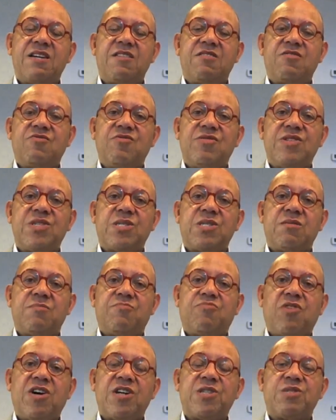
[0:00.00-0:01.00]
increase in the
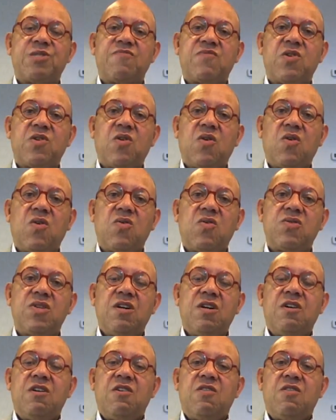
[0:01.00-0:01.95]
price of gold.